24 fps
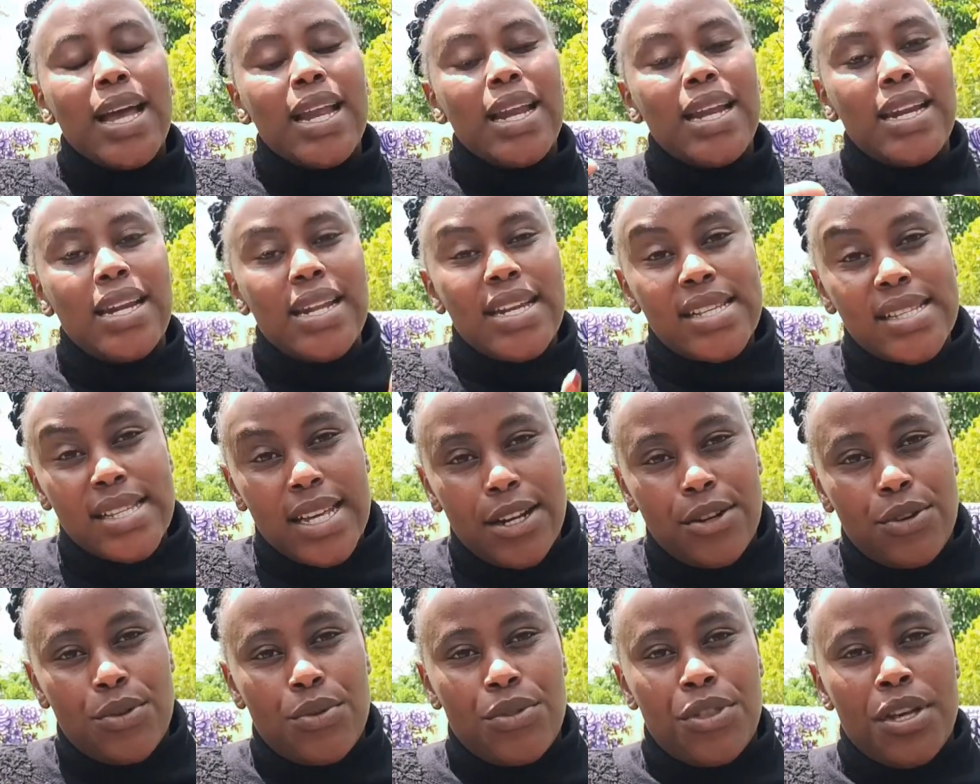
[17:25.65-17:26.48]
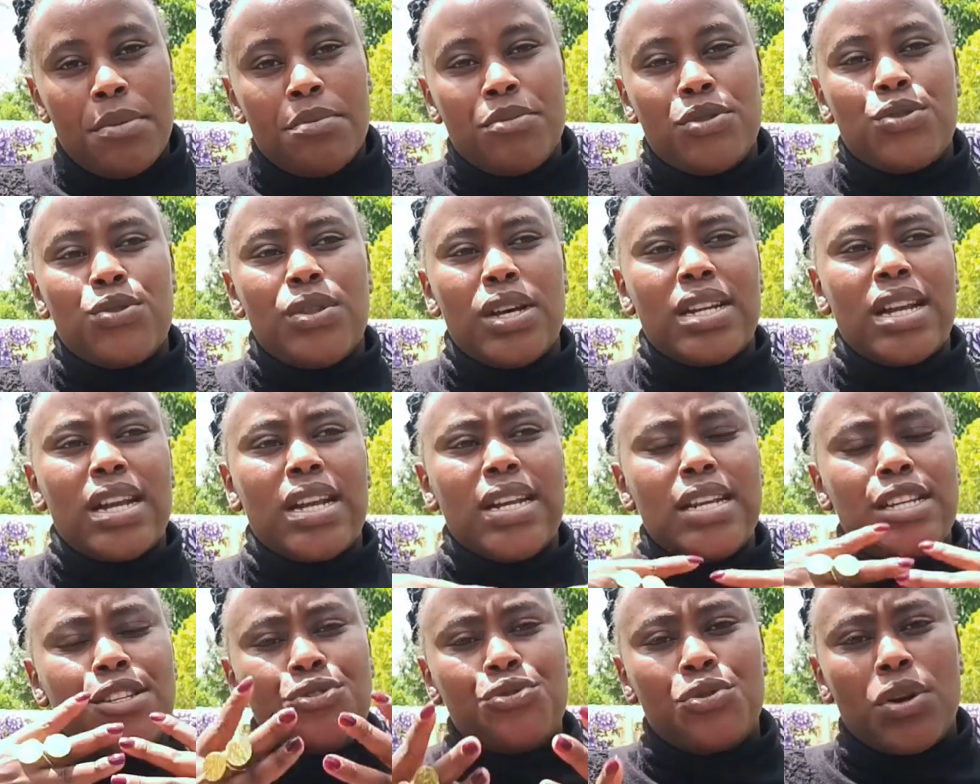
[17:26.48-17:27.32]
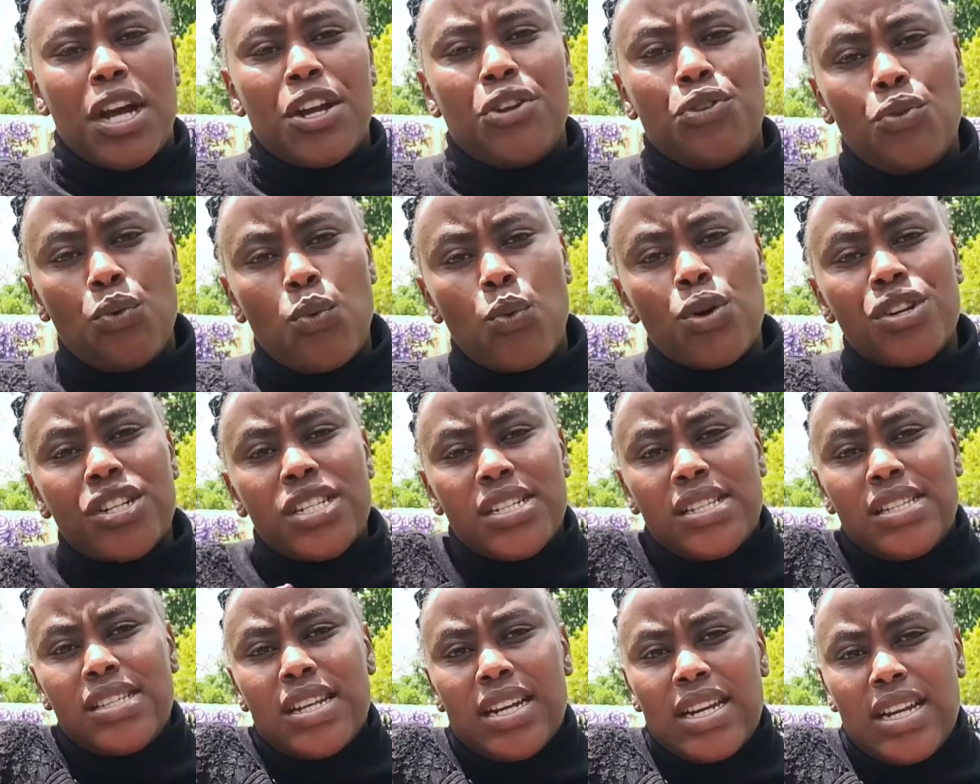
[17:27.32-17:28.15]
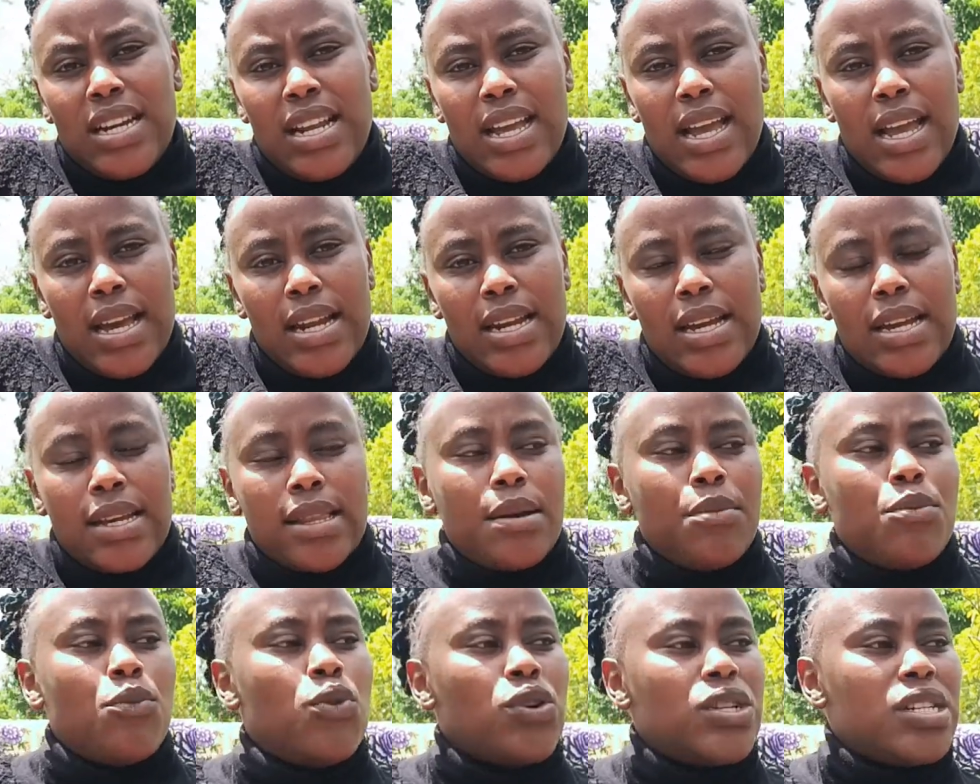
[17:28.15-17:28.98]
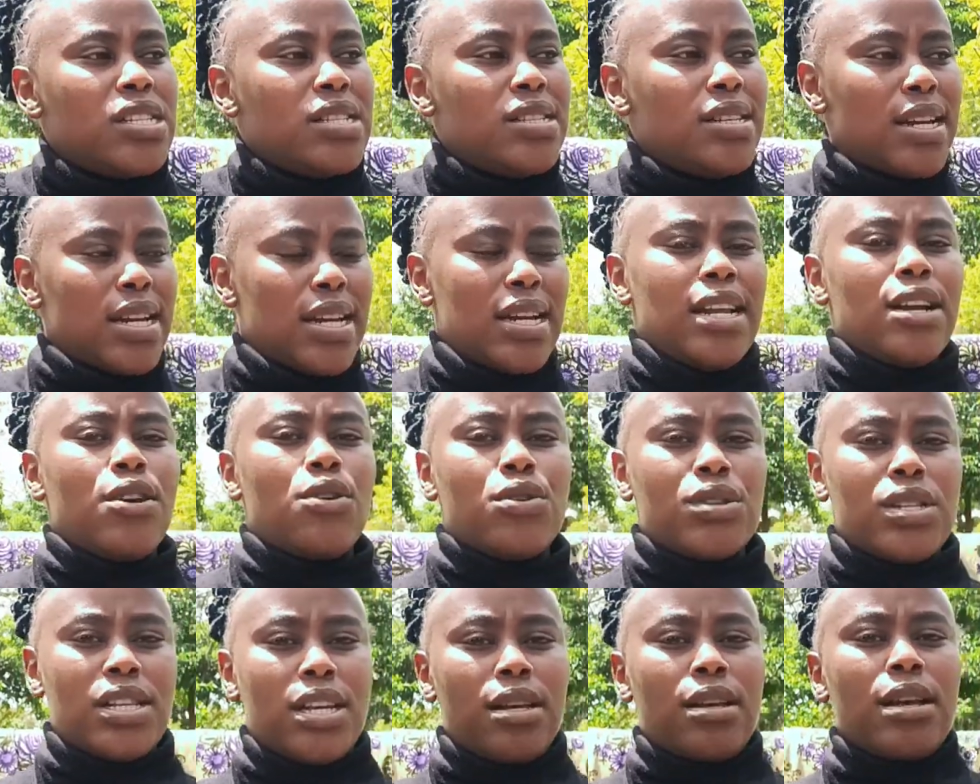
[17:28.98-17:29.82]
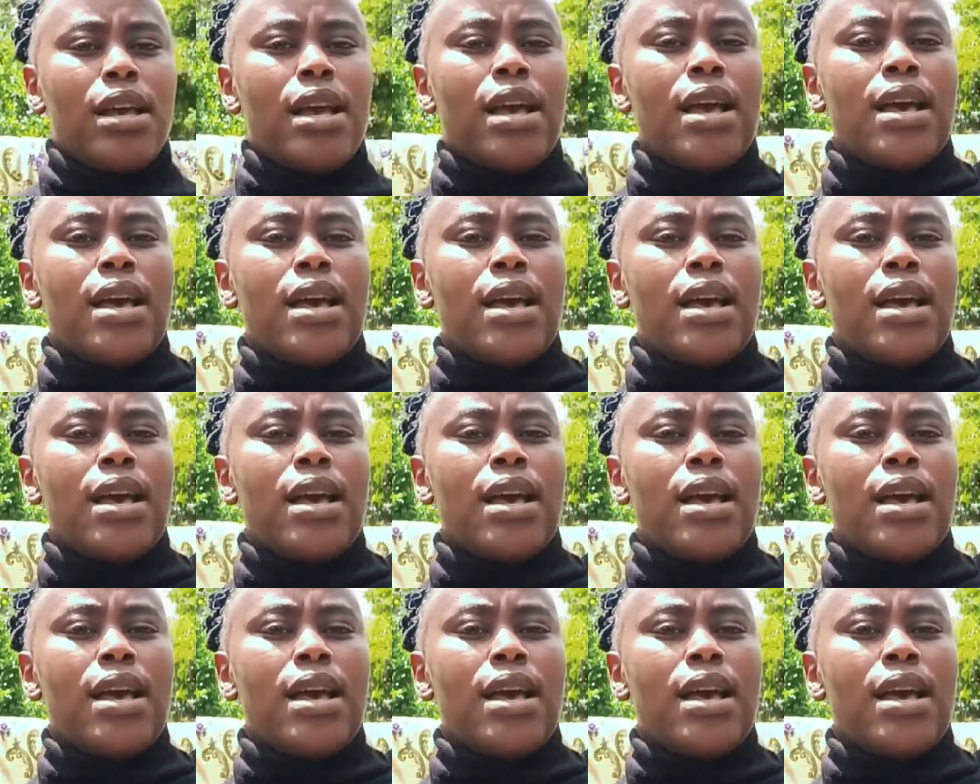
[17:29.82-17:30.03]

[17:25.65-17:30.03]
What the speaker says: listen to them so that at least you can know what is really ailing them, what is really causing